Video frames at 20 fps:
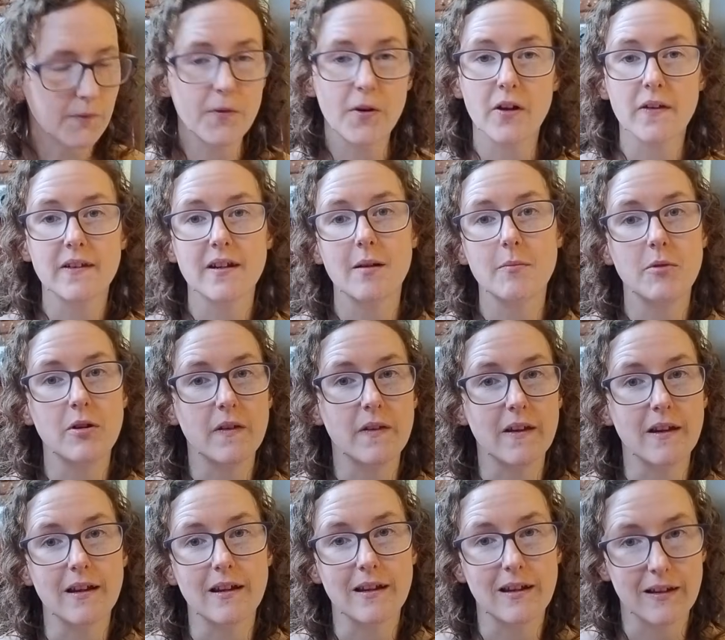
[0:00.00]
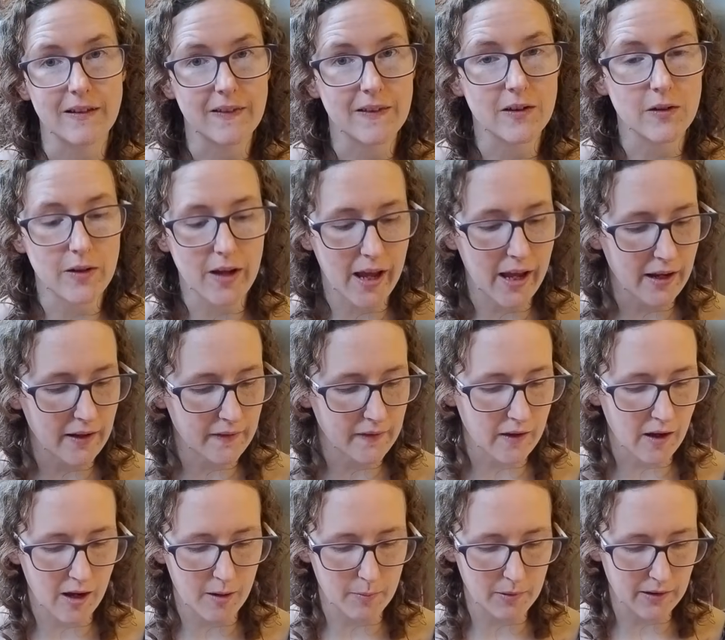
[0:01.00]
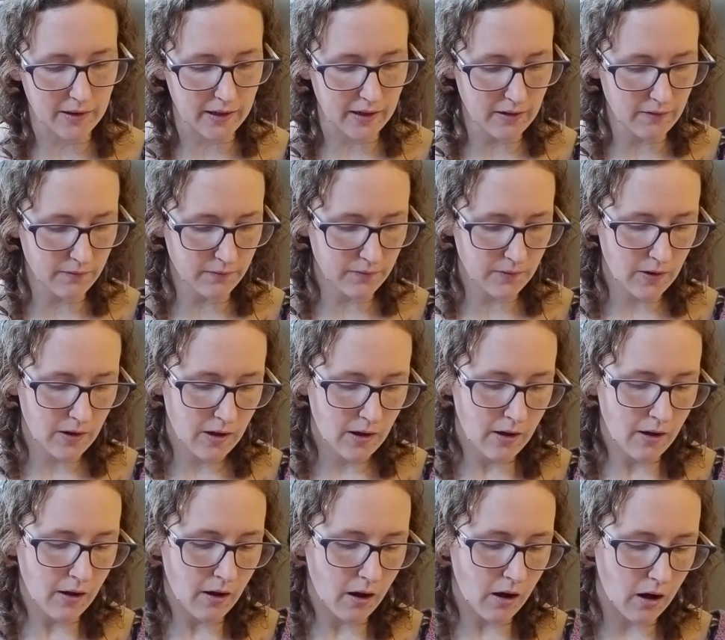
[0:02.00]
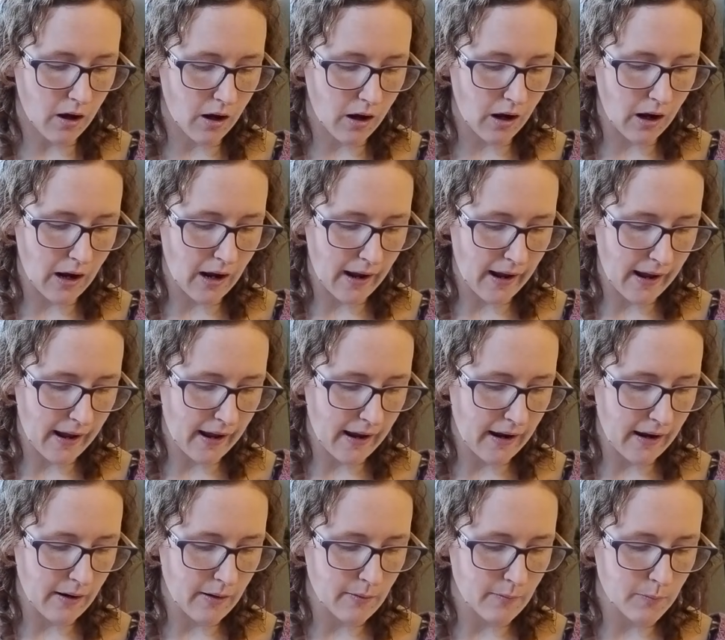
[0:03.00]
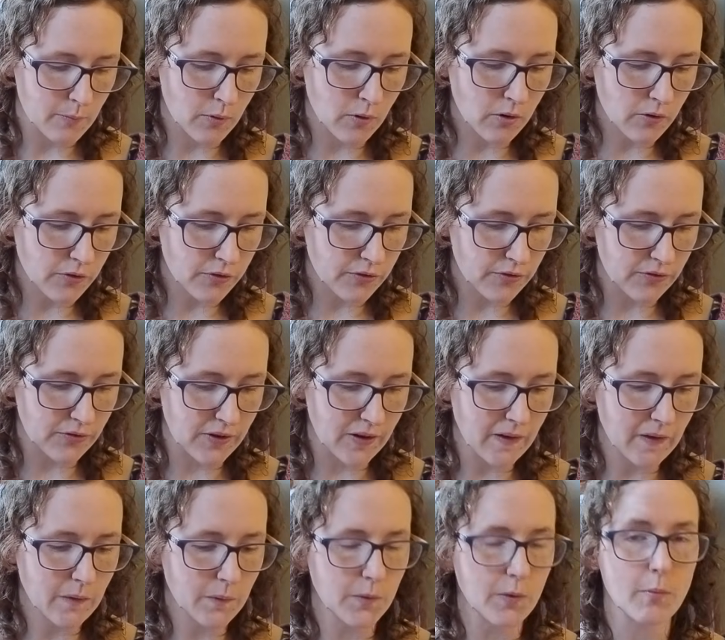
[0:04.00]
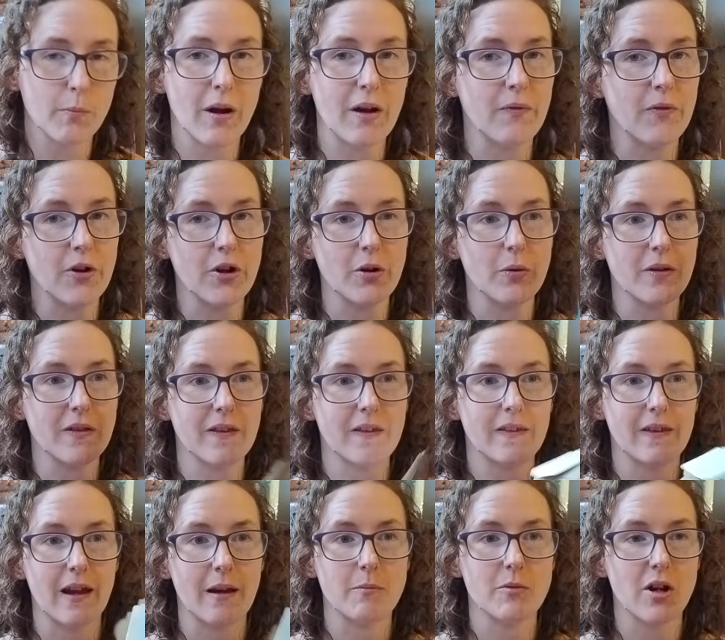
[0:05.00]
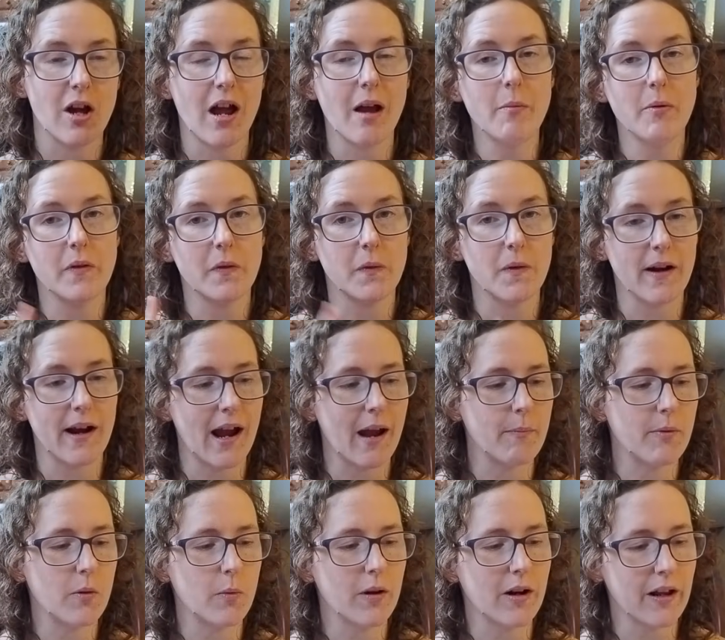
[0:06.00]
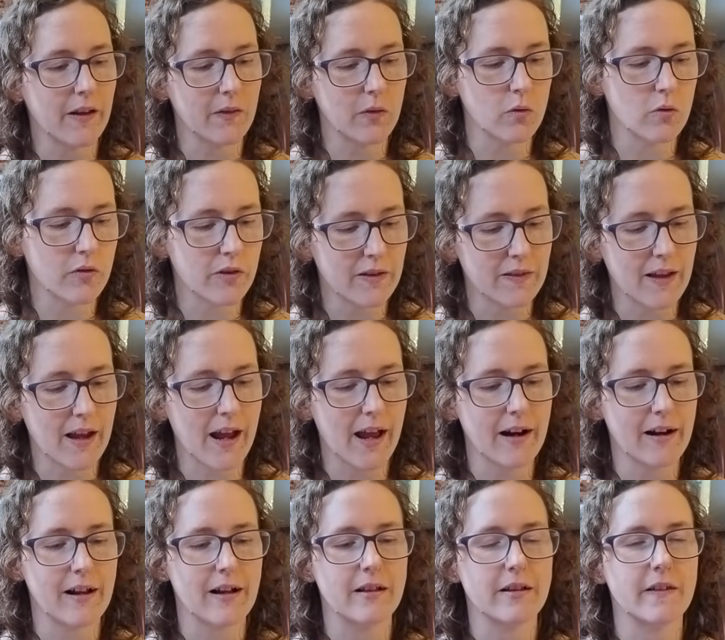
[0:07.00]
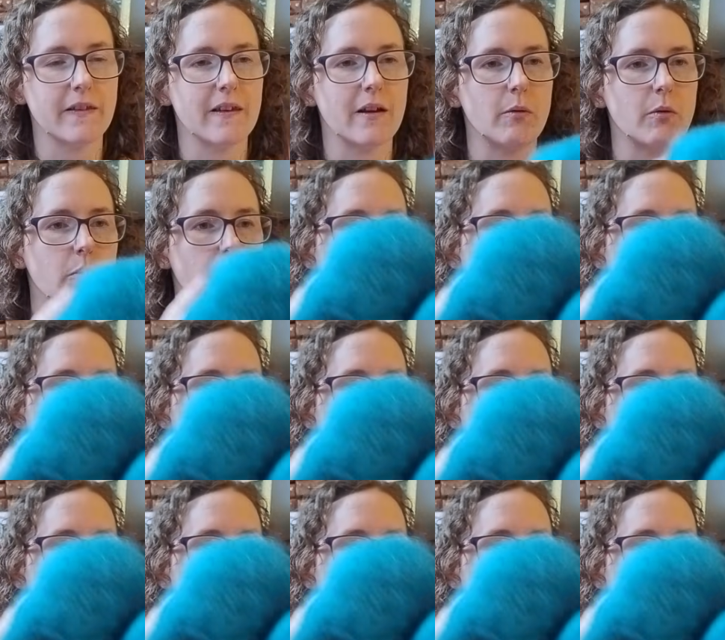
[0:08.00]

First time using Kid Silk Haze, I believe. I bought this from Byferno at the same time. I was very happy when I saw that they had colours that